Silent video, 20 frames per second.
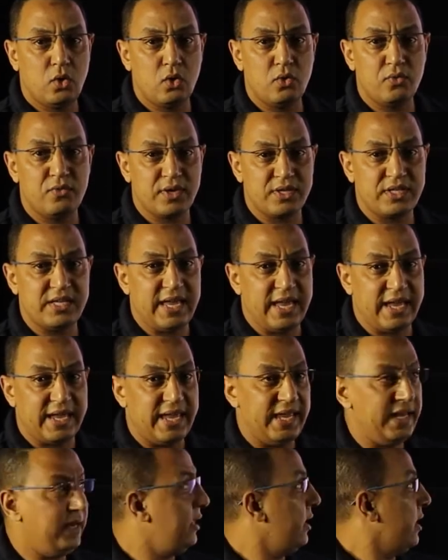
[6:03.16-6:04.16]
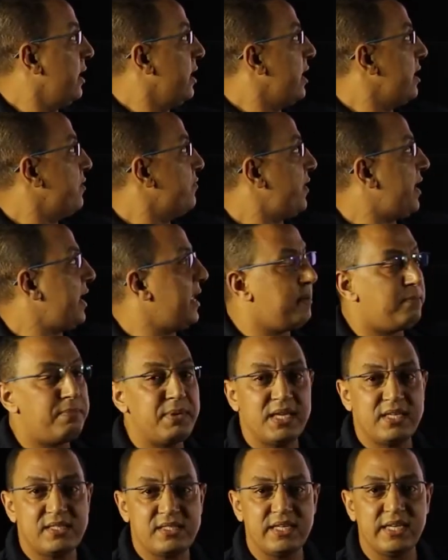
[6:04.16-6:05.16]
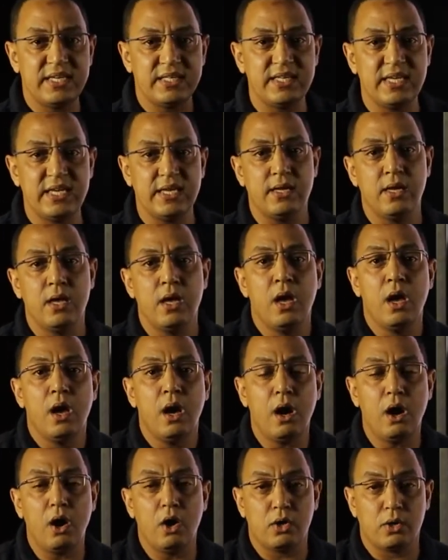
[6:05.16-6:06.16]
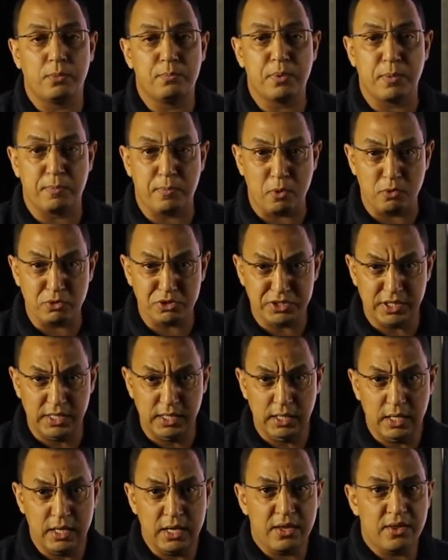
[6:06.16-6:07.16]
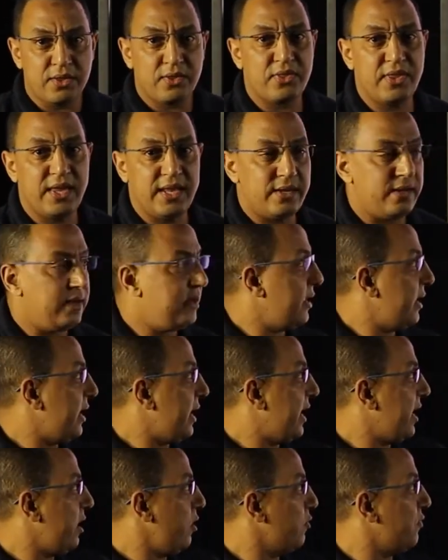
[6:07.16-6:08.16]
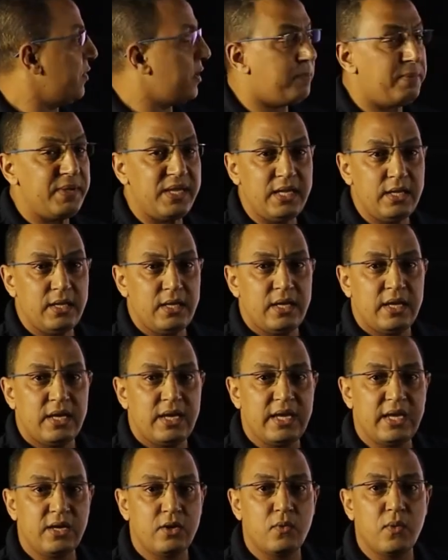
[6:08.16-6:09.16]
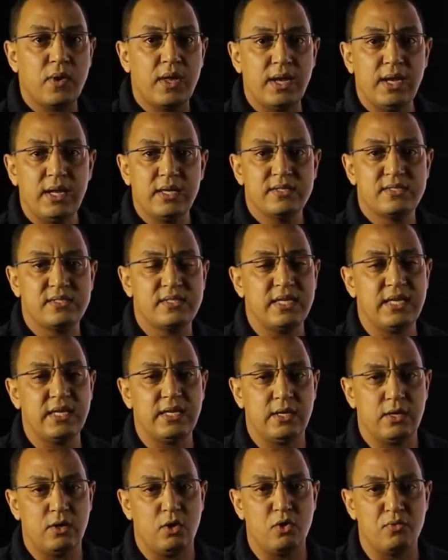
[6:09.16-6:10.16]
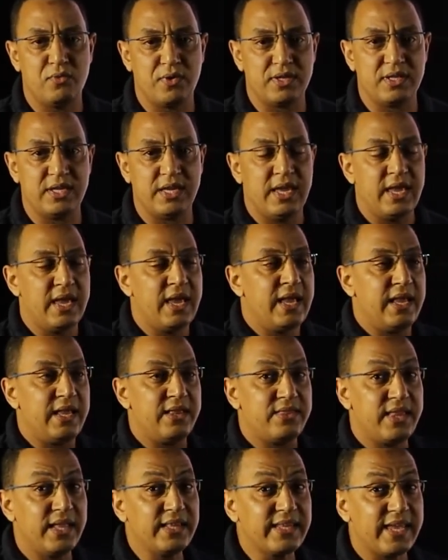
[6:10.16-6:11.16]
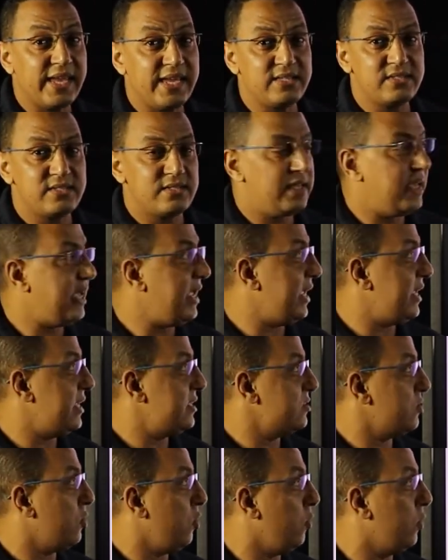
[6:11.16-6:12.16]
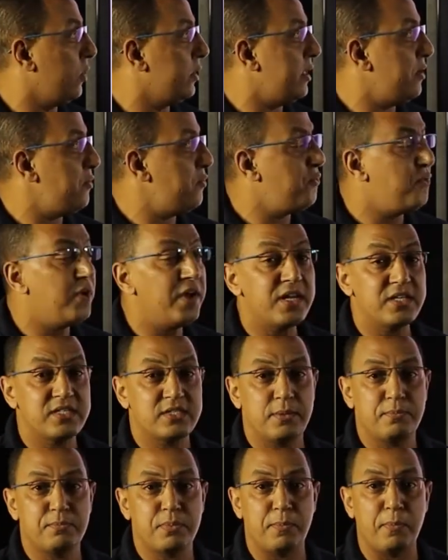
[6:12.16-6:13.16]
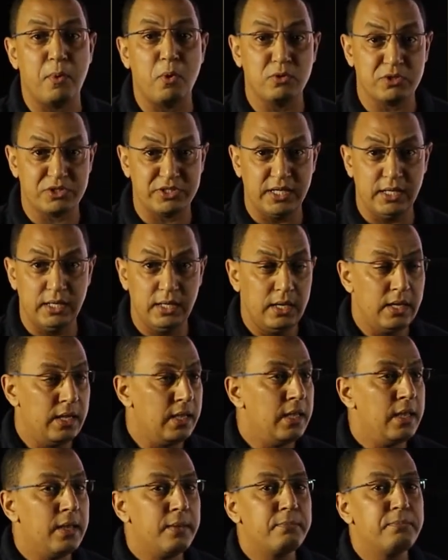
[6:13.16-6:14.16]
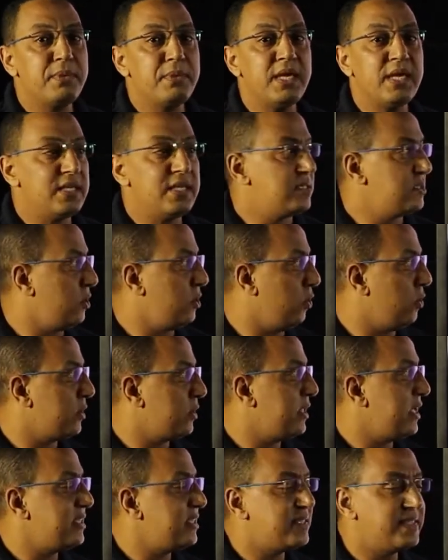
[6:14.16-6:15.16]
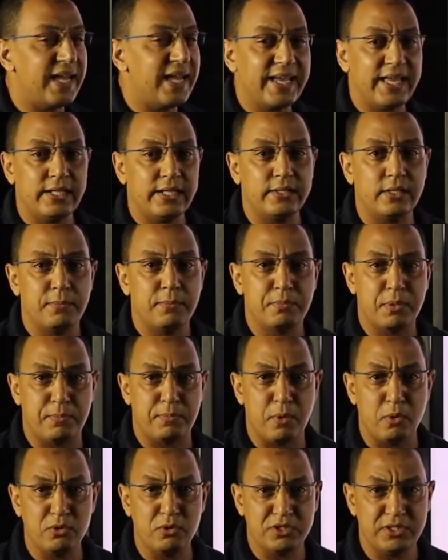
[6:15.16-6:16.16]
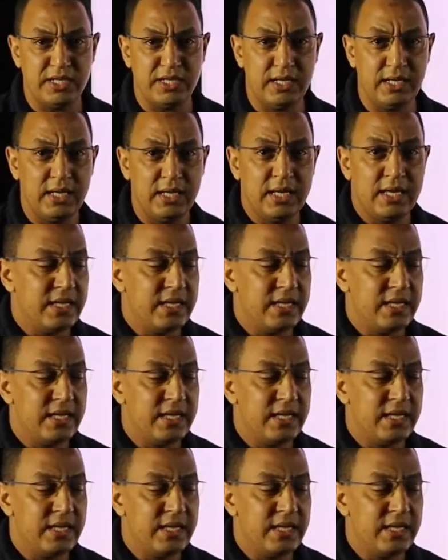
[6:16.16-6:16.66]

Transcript: over D again. If A, B, C, D are proportional, then A over B equal C over D. In that case, A is called first proportional, B is called second proportional,